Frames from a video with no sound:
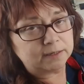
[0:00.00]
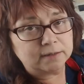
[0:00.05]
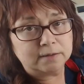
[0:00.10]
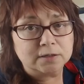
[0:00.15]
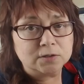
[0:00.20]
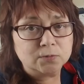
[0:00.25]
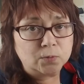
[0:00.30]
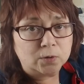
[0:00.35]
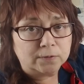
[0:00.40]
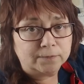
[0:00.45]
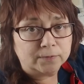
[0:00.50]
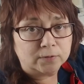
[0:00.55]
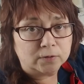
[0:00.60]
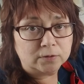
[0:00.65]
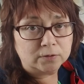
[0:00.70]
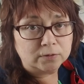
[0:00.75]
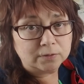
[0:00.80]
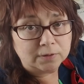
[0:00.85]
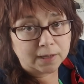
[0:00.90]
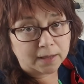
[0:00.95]
it does work
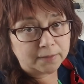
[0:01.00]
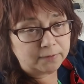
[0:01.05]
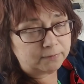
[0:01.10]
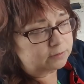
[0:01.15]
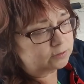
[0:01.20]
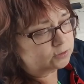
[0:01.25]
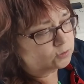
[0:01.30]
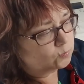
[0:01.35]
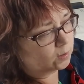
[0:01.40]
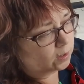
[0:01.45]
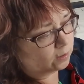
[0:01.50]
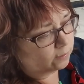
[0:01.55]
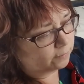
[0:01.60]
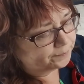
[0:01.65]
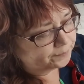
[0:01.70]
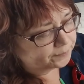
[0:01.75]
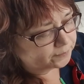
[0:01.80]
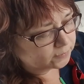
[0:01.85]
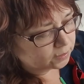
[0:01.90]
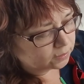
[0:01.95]
for leather as
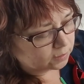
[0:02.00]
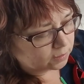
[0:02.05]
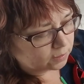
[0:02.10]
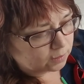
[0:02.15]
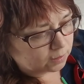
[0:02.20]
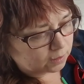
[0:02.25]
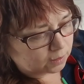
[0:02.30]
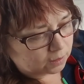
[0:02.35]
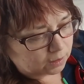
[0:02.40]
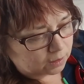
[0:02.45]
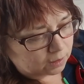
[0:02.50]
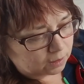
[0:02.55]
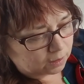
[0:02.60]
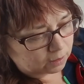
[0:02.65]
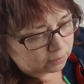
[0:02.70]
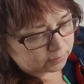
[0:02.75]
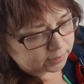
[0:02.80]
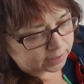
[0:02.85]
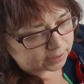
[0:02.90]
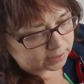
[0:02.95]
well.
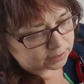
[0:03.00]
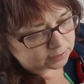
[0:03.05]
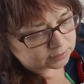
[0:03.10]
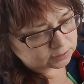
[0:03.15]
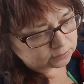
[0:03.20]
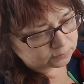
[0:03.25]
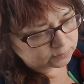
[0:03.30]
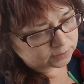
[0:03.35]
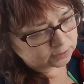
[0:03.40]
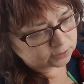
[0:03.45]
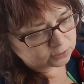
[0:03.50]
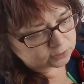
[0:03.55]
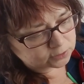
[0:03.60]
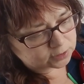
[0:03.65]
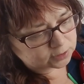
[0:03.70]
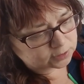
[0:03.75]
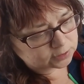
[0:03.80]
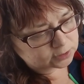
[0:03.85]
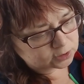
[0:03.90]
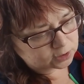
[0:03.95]
Okay, so then you're
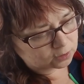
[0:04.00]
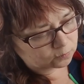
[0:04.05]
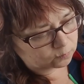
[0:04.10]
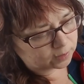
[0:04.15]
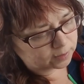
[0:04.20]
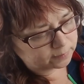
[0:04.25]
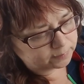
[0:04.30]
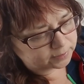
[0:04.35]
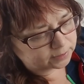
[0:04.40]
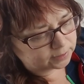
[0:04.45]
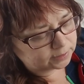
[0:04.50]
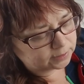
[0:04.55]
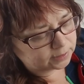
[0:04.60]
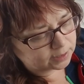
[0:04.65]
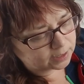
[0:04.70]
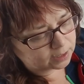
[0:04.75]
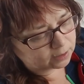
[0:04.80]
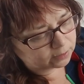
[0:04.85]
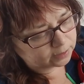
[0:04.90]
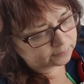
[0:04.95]
just gonna start rubbing it
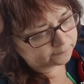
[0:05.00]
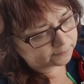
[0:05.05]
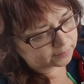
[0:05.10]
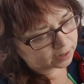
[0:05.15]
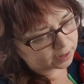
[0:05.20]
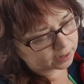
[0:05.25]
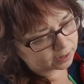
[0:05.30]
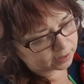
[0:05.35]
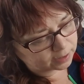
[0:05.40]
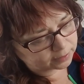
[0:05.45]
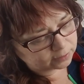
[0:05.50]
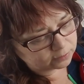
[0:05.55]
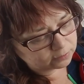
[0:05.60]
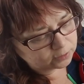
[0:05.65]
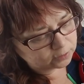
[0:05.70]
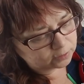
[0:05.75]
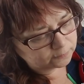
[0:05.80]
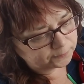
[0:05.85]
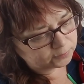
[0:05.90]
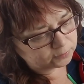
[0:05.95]
in. Now, if I don't
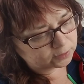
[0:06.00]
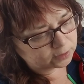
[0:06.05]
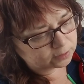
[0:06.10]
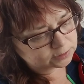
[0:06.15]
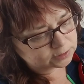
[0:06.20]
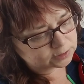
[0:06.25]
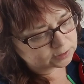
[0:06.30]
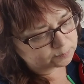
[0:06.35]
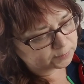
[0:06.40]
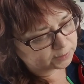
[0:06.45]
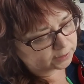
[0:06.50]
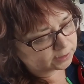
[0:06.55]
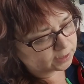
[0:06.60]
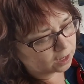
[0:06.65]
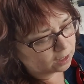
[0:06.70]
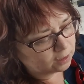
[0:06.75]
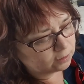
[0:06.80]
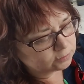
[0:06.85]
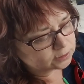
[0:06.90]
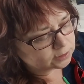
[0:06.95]
know if you notice this, but the
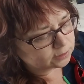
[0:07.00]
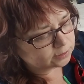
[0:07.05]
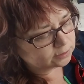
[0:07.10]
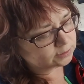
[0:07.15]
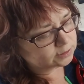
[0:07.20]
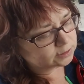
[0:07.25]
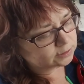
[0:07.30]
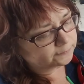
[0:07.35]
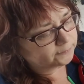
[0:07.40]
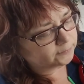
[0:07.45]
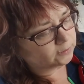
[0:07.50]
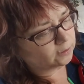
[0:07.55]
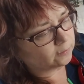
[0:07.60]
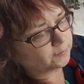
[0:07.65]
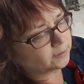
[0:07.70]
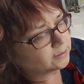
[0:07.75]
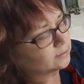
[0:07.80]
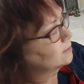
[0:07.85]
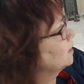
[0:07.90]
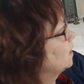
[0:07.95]
color's a little different on
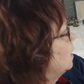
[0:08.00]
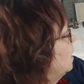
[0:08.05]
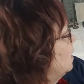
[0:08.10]
this.